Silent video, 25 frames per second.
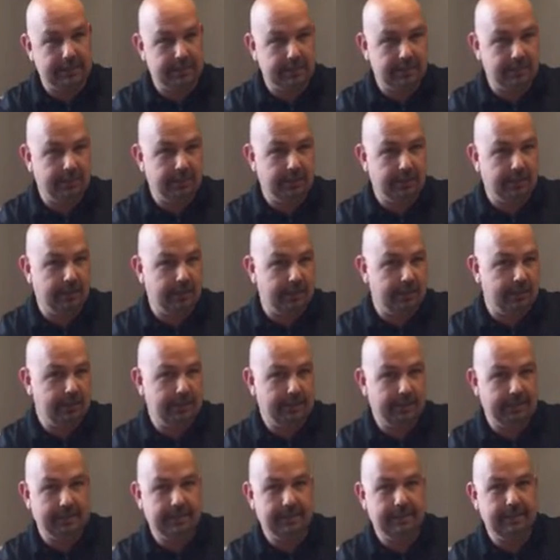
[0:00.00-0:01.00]

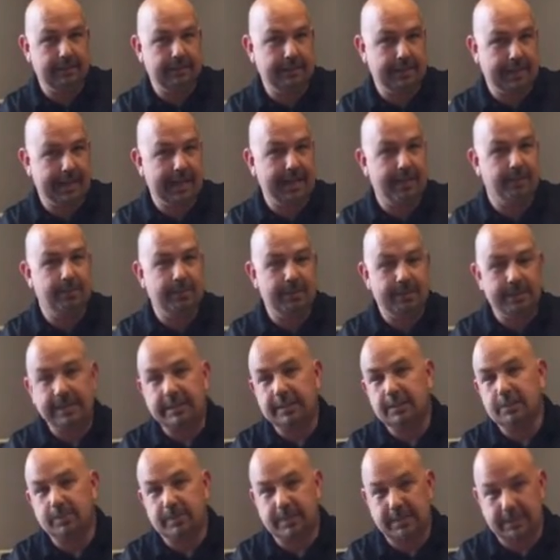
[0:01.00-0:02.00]
DentGuard, Gap, and
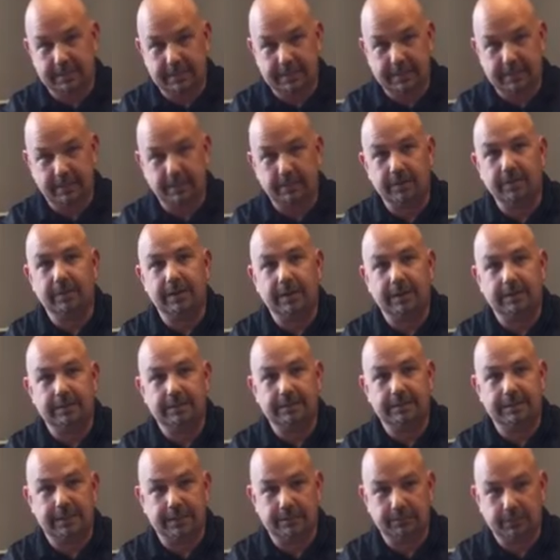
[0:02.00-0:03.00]
ESP together a lot
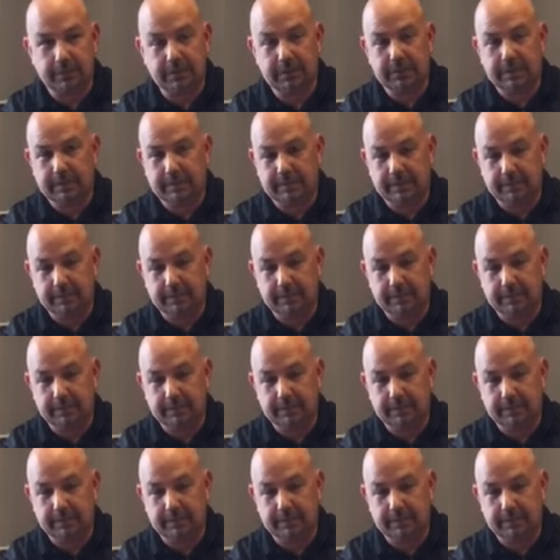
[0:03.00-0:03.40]
of times.